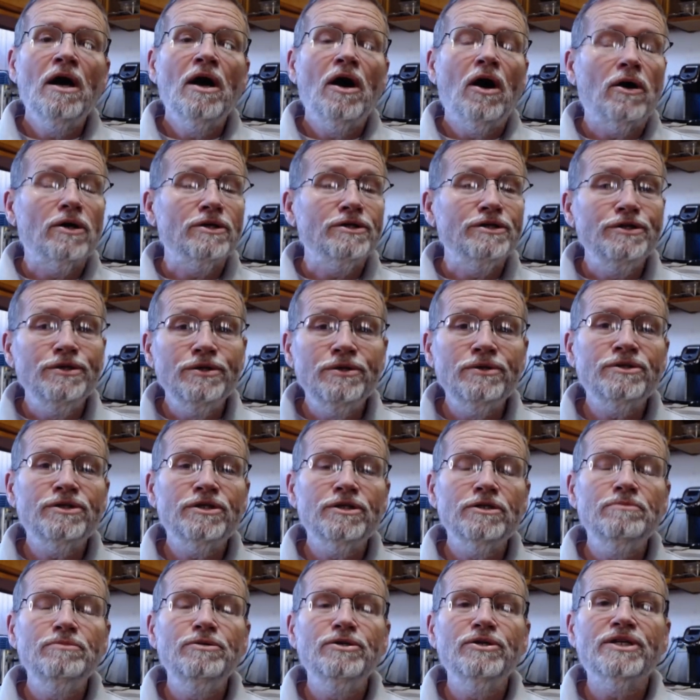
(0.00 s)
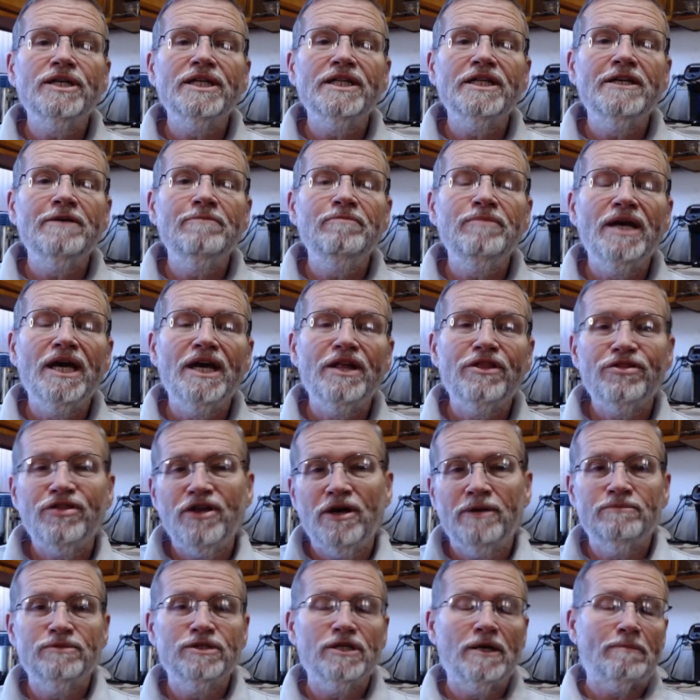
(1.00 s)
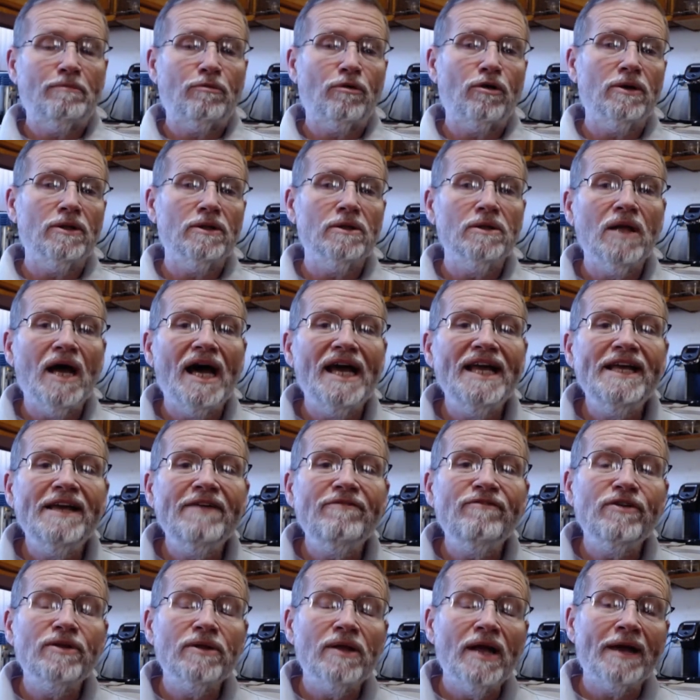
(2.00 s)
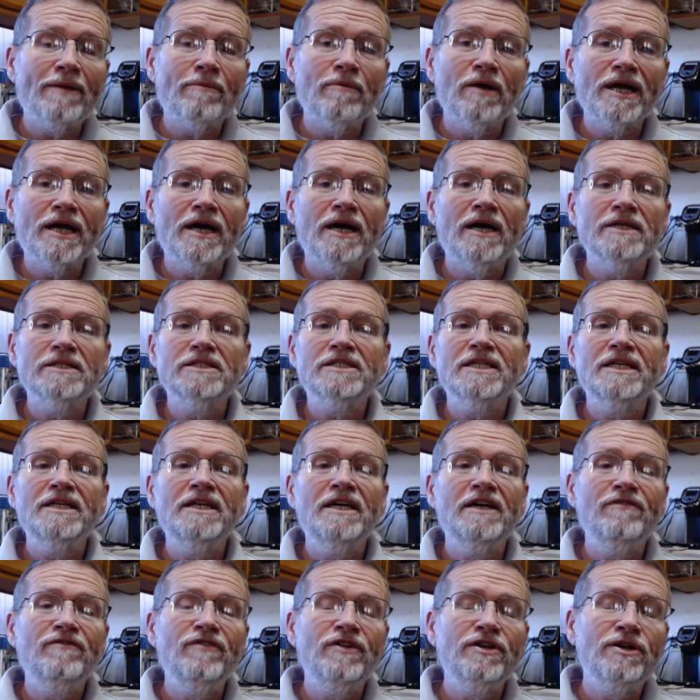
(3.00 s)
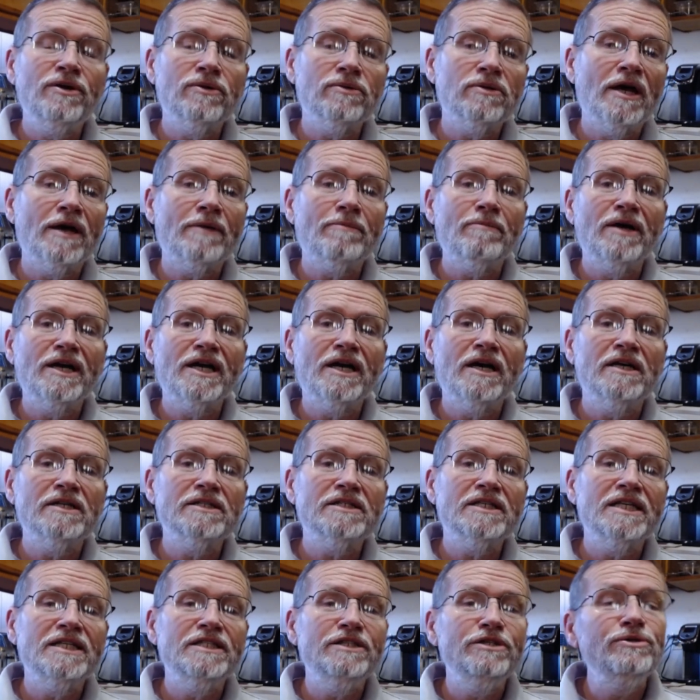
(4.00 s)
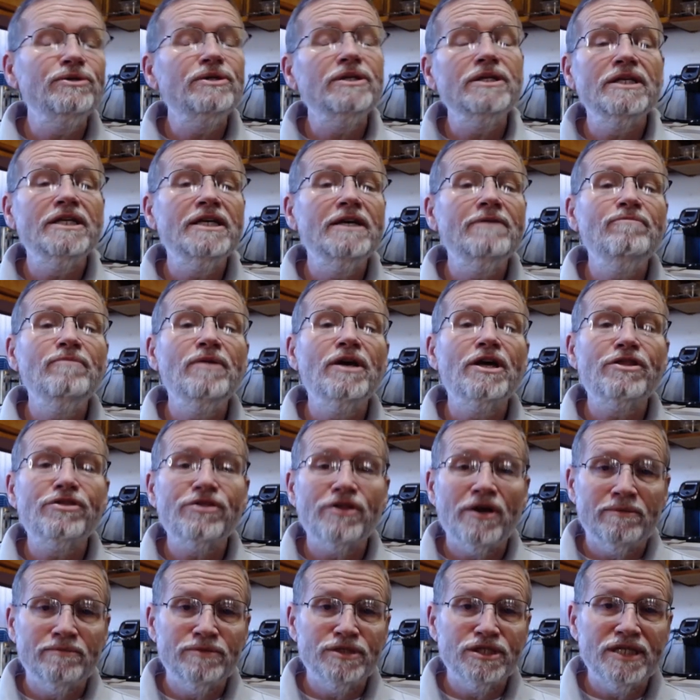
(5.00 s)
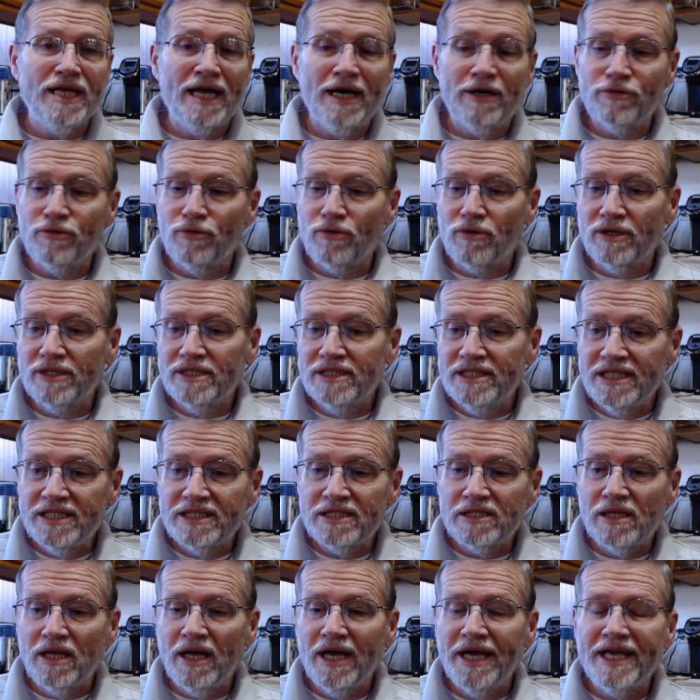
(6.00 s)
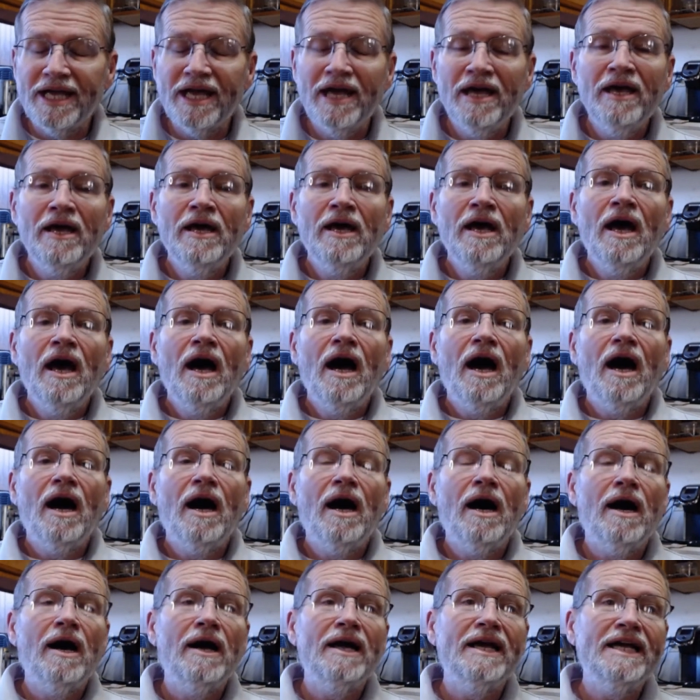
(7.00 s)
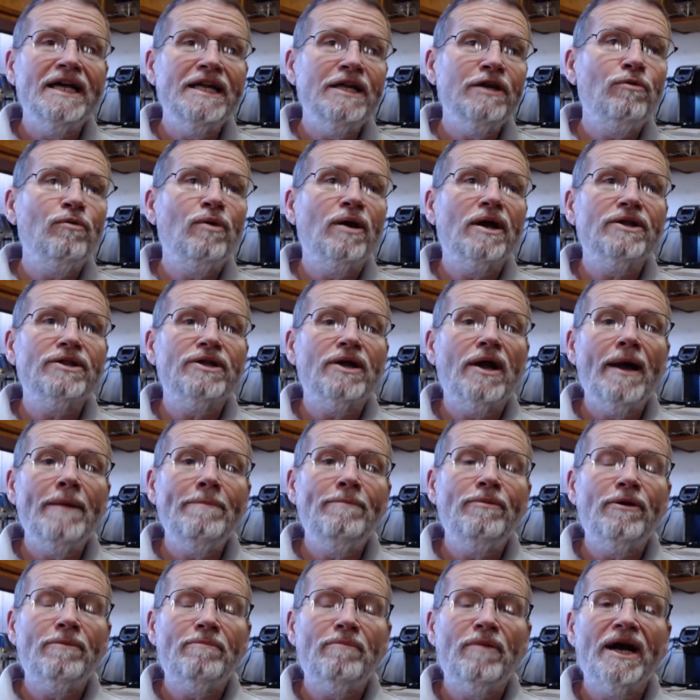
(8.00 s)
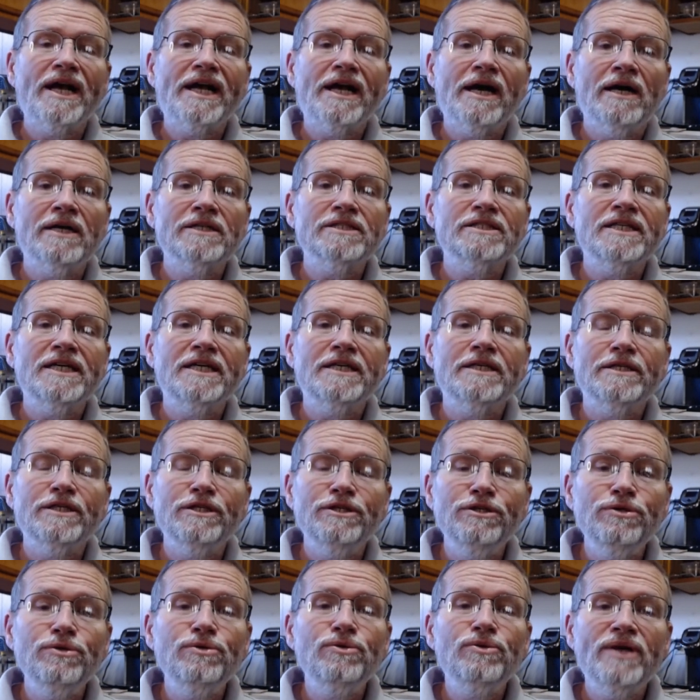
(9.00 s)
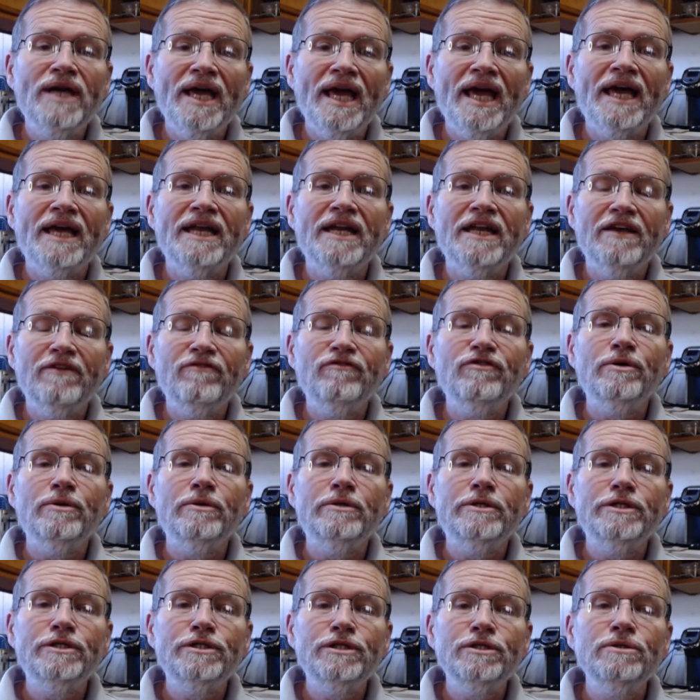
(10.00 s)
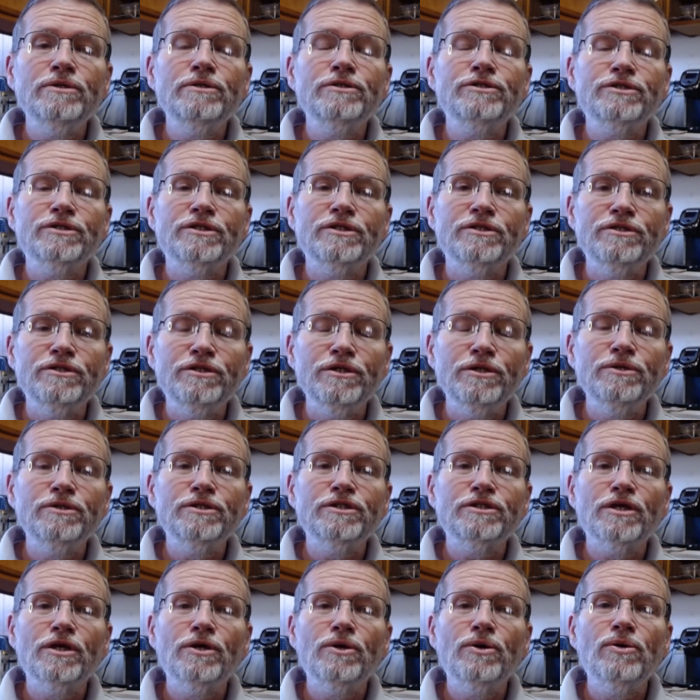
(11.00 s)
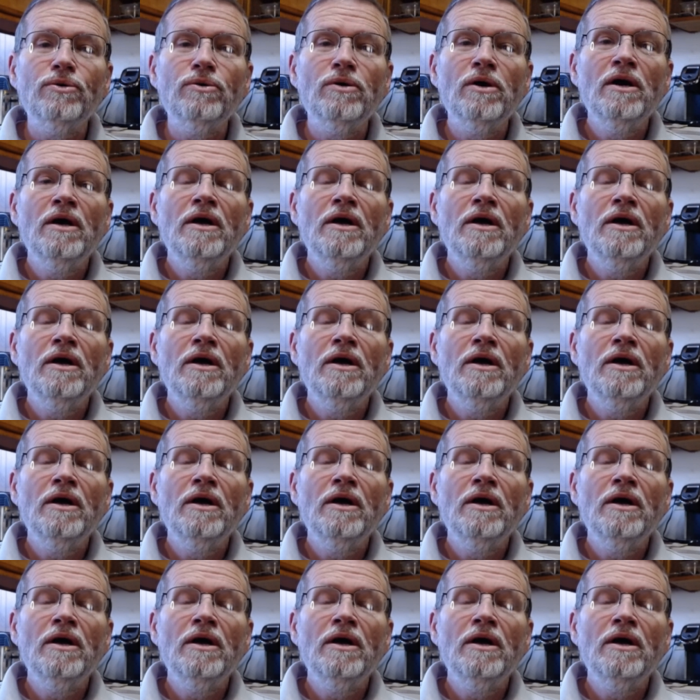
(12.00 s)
On YouTube, you can give me a thumbs up or a like if you like my content. And if you don't like my content, you can give me a thumbs down or a dislike. Anywhere that I put my content, you can, if you choose to do so,